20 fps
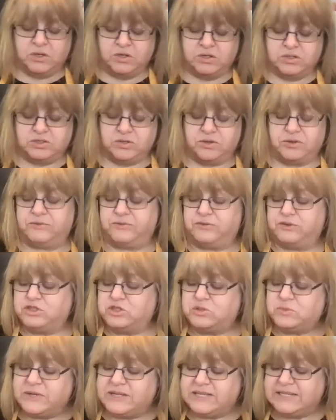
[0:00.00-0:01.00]
So the
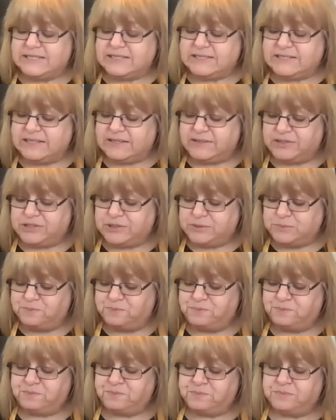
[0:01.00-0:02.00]
first one is dill,
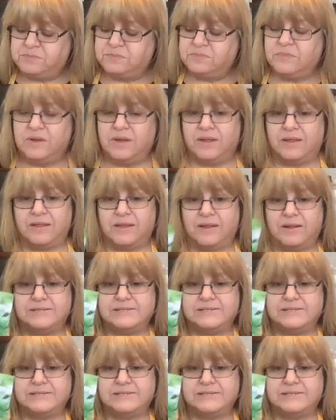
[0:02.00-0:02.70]
then